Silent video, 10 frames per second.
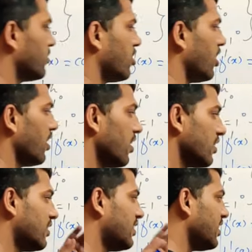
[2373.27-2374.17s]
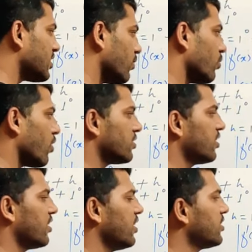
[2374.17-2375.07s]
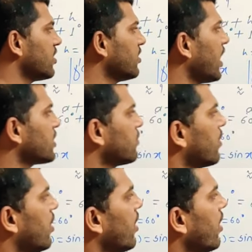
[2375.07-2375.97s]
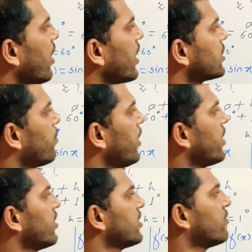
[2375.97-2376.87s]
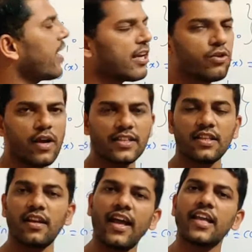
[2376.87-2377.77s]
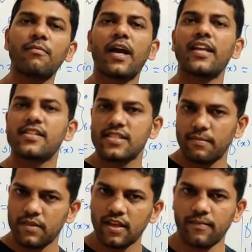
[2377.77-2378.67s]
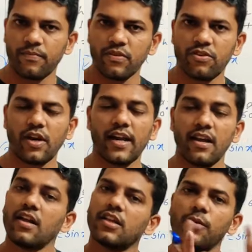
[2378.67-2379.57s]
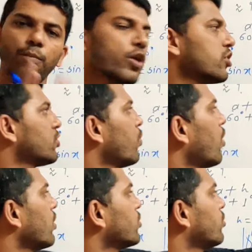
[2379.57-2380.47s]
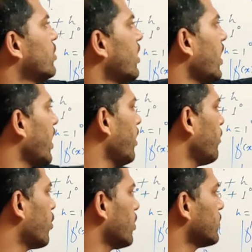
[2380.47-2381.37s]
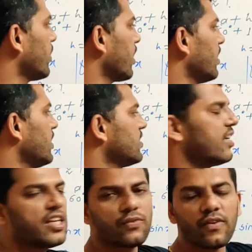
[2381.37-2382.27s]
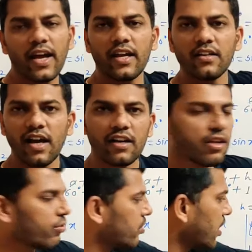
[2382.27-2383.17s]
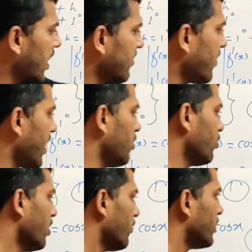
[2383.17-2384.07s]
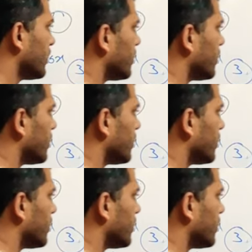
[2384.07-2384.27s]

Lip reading: 3. This one was the reason. That's why I splitted this value as a 9 minus something. So right, the importance was to the 9 because we can easily define the under root 9 value, which is